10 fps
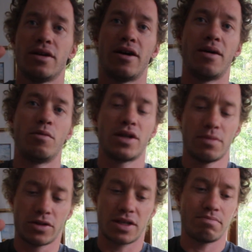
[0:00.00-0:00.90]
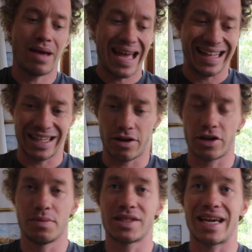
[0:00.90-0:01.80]
One of the most compelling
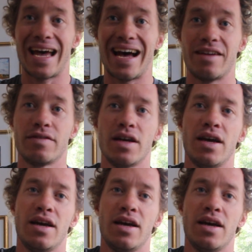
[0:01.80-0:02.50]
arguments I have